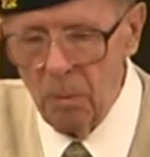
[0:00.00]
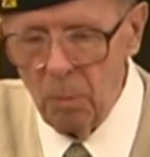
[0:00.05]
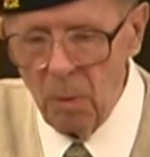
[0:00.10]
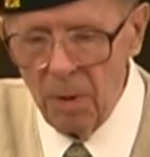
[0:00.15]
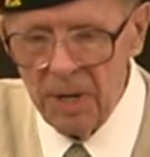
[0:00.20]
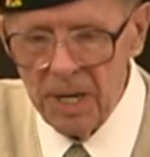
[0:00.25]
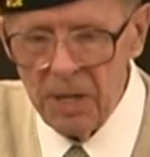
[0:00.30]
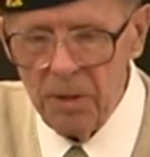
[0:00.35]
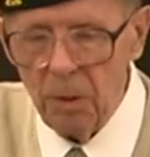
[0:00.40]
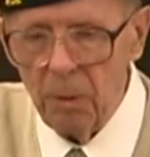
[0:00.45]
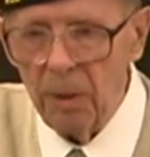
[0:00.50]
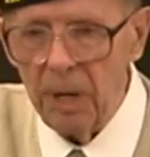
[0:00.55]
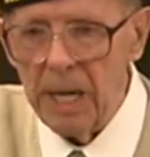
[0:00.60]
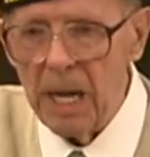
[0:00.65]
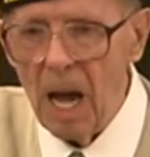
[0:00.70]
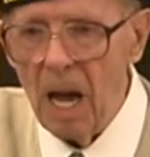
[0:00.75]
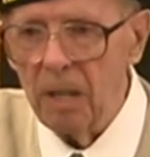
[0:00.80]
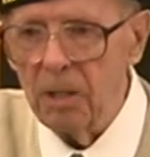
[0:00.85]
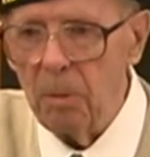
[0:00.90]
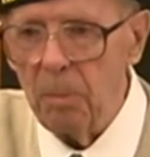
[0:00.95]
when, during
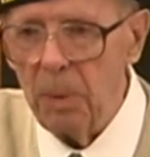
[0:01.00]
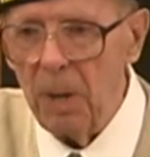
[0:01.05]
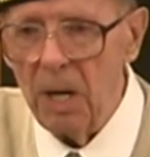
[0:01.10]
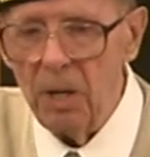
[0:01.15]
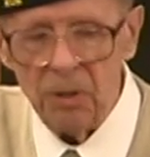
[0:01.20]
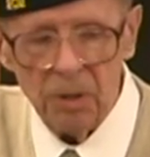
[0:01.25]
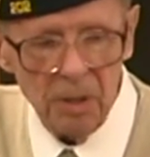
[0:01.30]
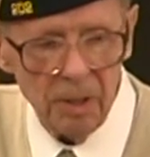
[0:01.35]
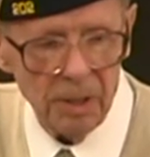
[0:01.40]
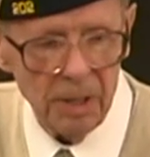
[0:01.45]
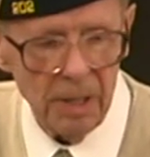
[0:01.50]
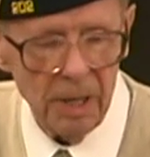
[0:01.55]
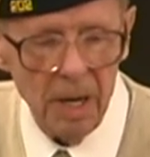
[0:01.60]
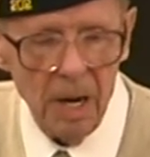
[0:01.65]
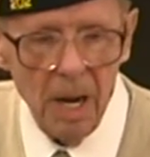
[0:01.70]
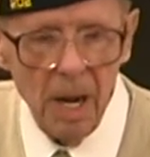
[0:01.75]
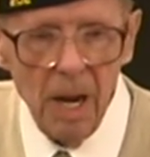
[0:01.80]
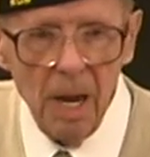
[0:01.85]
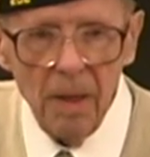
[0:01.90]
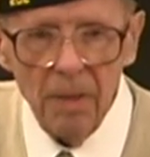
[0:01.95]
the occupations.
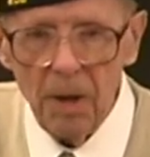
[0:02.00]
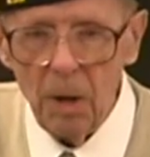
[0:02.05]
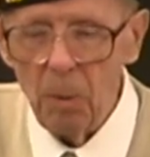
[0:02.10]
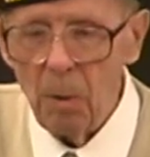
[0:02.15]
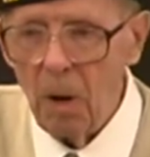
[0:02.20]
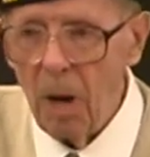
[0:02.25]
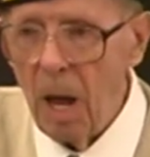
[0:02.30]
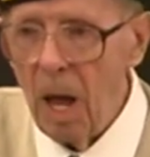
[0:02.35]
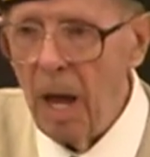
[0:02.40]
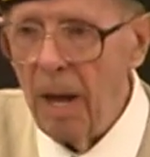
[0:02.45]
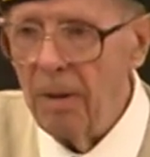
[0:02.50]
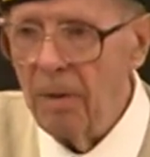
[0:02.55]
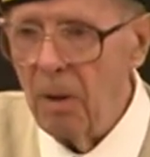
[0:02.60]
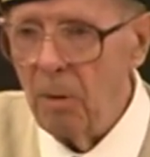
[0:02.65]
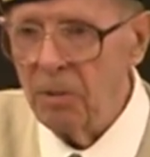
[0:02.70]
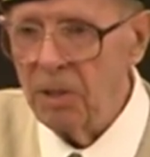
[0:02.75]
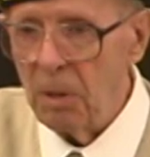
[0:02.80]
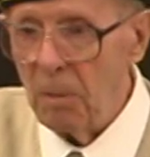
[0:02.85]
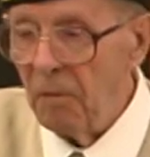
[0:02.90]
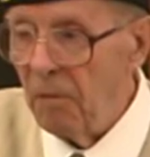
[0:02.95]
There were a lot. There
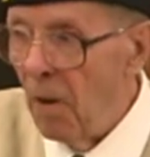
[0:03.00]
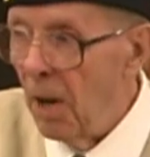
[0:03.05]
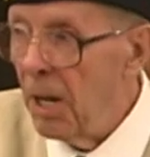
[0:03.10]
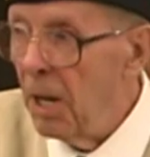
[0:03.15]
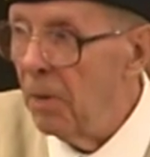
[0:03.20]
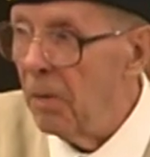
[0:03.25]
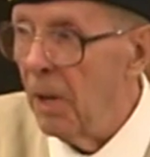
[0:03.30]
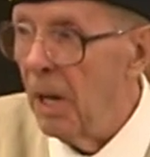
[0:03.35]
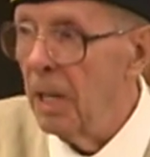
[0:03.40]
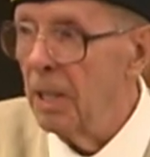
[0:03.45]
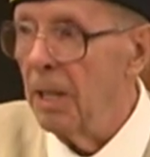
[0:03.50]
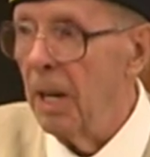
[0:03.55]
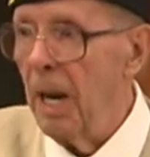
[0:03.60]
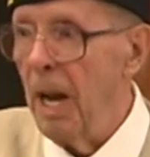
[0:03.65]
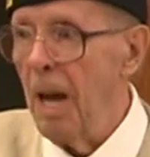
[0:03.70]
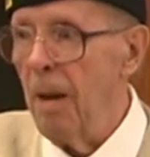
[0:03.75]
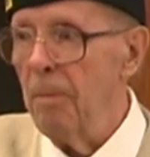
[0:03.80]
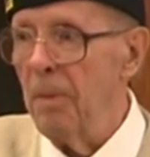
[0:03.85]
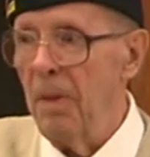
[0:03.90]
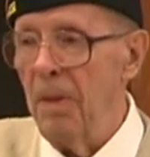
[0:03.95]
were some funny things that
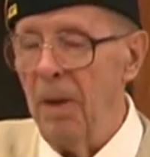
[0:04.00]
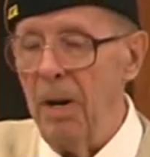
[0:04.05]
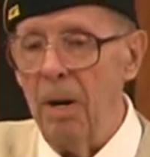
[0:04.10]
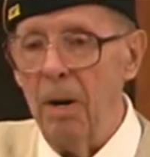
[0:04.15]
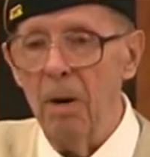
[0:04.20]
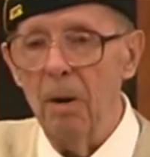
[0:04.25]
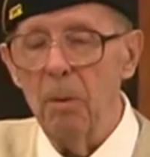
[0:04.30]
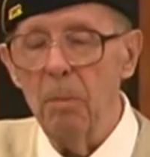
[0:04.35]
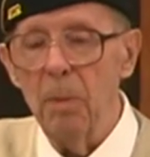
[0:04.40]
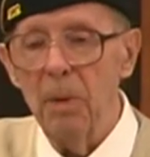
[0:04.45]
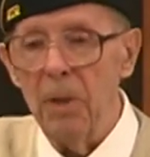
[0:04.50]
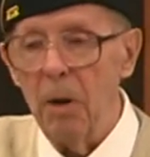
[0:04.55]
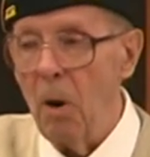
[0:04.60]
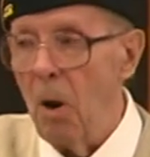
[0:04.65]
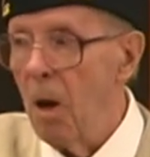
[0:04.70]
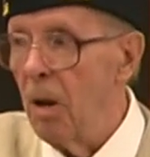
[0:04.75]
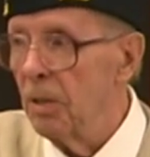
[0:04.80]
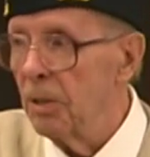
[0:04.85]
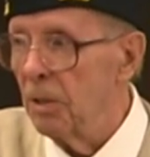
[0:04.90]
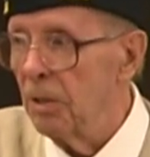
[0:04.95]
happened there, but there were
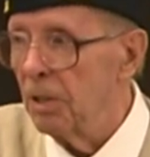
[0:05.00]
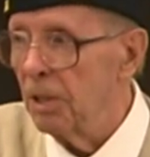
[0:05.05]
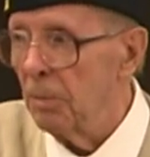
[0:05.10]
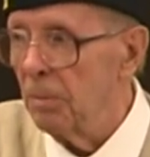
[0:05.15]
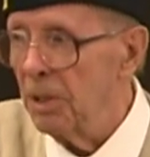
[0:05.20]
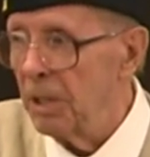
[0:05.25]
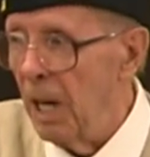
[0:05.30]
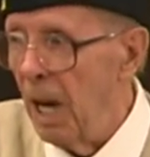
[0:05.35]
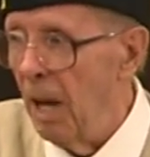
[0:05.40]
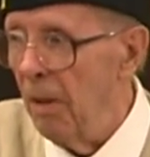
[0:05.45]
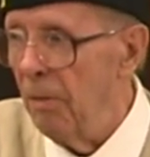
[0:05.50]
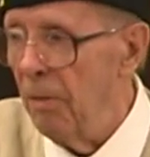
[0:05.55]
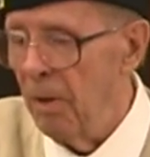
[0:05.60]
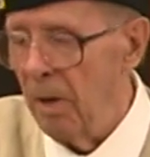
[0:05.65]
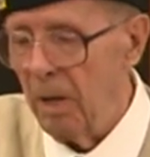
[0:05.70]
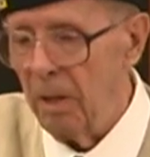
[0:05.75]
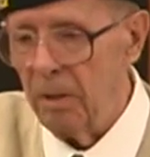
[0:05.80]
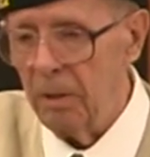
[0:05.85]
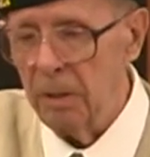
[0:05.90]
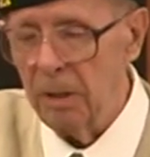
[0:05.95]
also some sad
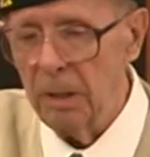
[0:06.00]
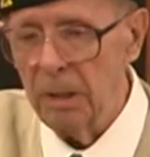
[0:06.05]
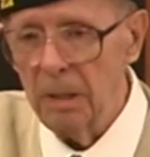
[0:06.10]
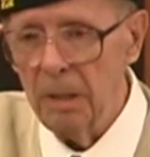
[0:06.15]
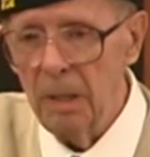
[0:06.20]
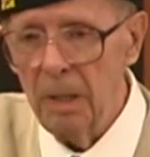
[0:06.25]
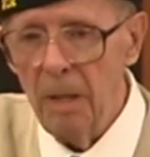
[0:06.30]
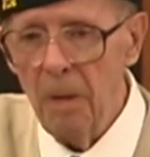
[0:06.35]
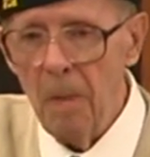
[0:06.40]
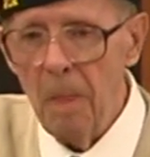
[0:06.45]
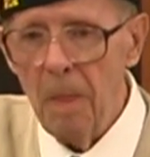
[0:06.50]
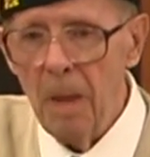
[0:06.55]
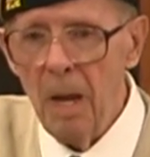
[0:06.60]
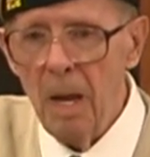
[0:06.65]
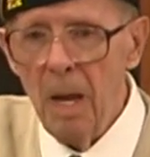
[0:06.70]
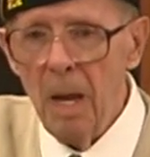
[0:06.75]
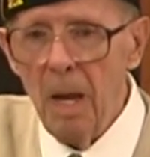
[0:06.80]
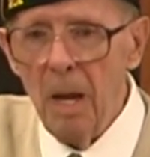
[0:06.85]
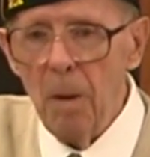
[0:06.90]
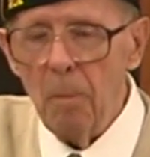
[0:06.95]
things.
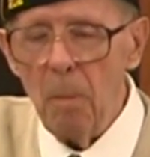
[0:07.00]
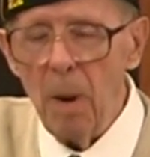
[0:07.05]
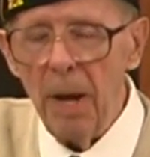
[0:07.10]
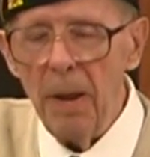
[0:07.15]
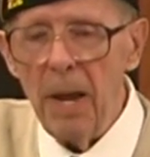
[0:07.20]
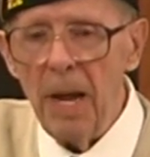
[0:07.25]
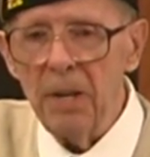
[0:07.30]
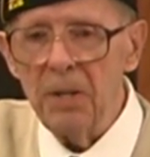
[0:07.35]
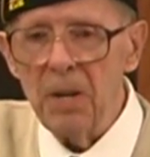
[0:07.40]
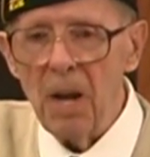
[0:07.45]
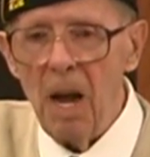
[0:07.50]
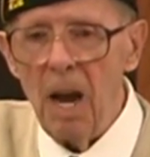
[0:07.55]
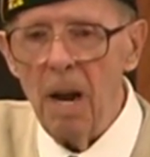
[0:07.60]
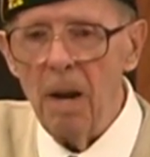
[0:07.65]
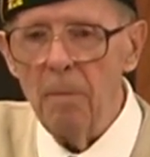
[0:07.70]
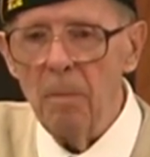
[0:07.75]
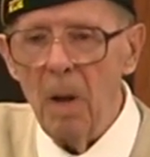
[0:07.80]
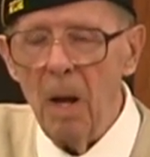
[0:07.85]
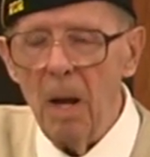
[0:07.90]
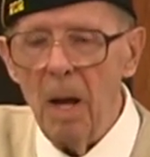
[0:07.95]
By that
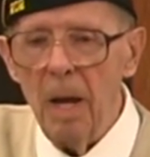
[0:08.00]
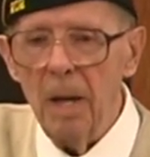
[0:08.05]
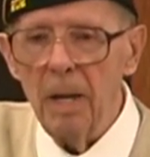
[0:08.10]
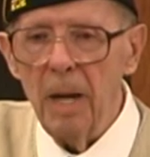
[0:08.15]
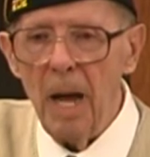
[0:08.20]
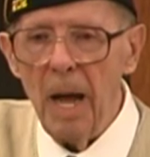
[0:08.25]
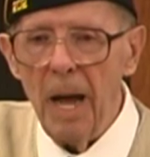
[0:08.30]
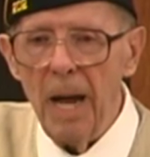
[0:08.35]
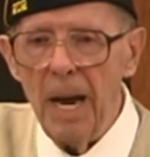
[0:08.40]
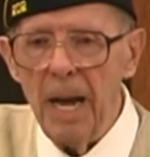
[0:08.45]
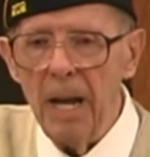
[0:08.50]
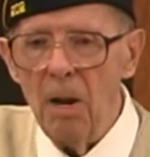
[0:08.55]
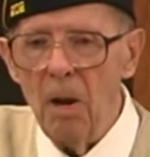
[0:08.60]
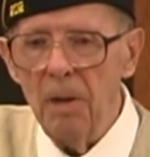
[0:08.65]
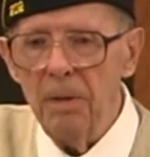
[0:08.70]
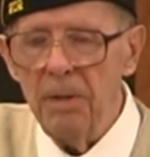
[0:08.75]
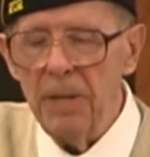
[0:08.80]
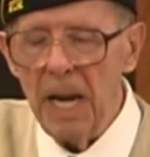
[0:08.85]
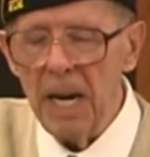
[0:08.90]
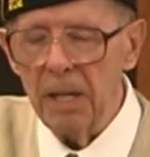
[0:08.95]
time, I had
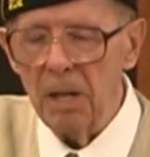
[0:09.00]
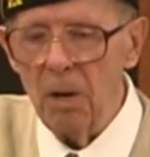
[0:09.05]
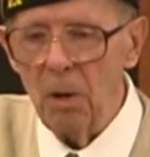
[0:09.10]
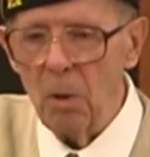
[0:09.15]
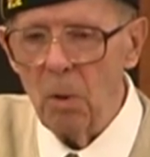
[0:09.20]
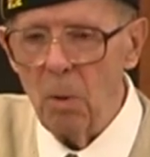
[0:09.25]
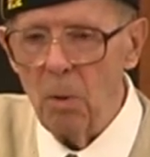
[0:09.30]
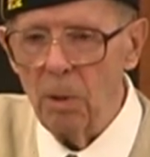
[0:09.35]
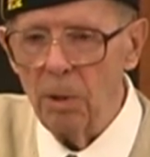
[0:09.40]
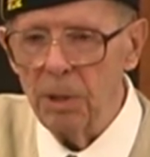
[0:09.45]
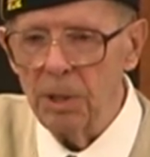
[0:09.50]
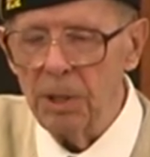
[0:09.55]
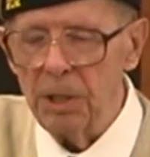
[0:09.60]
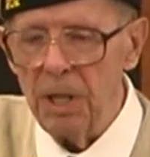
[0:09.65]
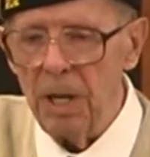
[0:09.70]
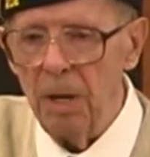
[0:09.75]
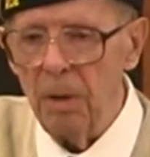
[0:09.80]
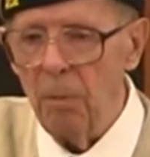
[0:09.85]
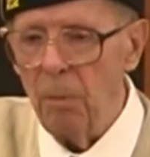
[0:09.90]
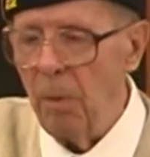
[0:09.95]
taken a course
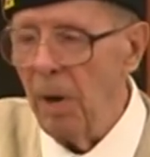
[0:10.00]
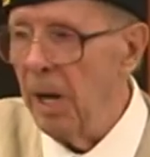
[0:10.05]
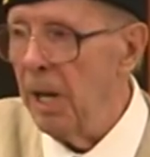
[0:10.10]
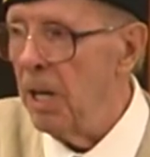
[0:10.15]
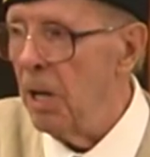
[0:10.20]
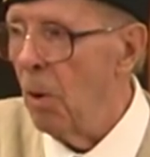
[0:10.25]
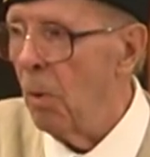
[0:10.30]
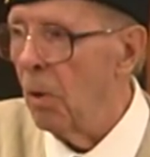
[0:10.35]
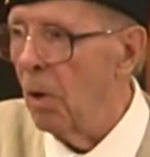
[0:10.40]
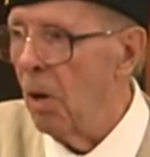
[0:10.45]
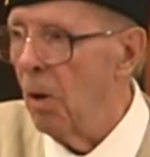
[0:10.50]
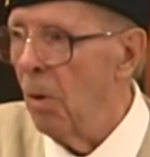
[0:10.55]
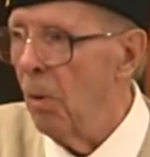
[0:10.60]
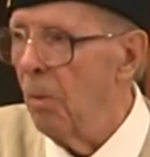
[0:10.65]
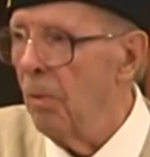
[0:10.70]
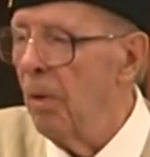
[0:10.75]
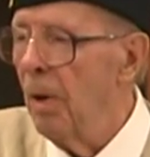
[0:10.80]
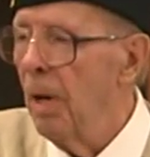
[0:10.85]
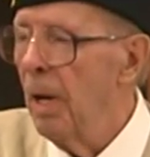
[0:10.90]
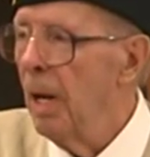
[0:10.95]
in radio
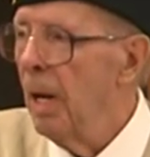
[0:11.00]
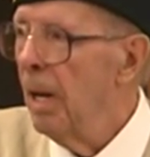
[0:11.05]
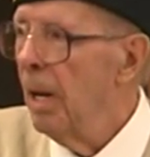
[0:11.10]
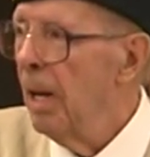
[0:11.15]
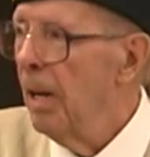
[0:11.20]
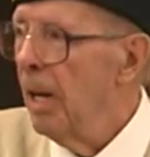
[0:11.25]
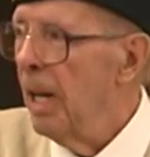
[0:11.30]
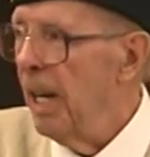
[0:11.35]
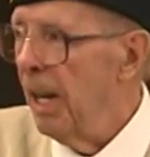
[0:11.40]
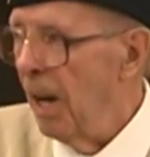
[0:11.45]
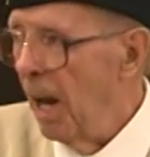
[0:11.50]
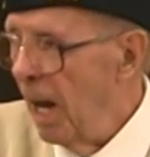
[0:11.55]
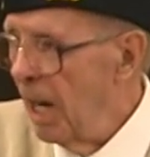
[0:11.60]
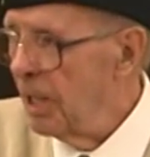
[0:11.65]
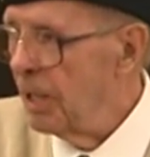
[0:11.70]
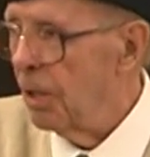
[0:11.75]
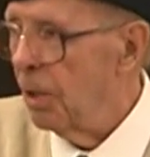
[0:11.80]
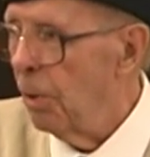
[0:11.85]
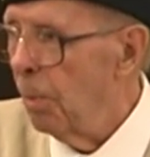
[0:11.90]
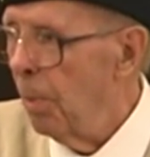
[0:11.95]
code in high
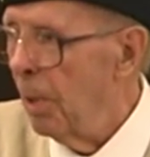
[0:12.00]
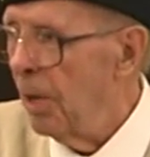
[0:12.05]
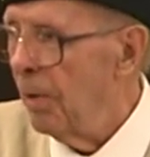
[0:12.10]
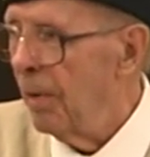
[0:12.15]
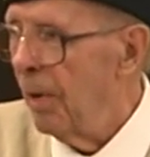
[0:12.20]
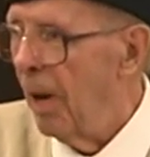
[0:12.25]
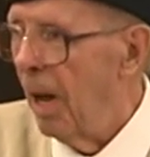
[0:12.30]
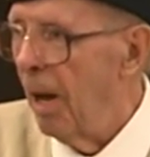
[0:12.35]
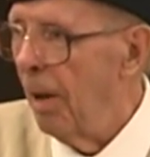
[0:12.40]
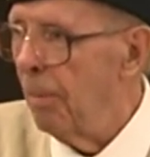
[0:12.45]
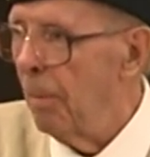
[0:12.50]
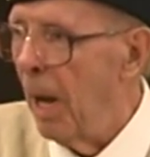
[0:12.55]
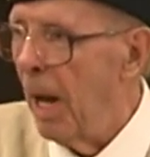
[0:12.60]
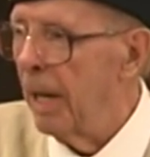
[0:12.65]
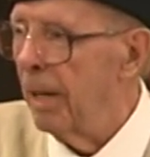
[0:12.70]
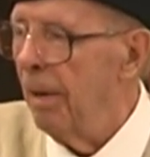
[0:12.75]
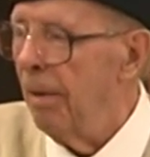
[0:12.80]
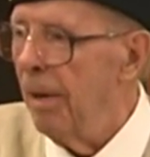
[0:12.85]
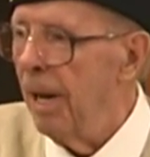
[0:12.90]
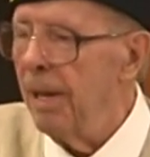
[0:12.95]
school, believe it or not,
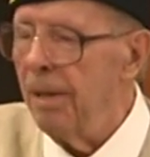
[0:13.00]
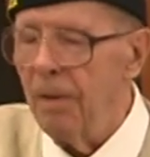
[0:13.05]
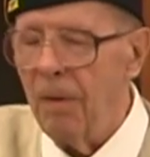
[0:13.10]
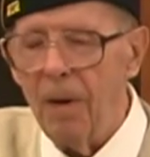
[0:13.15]
back in Dayton,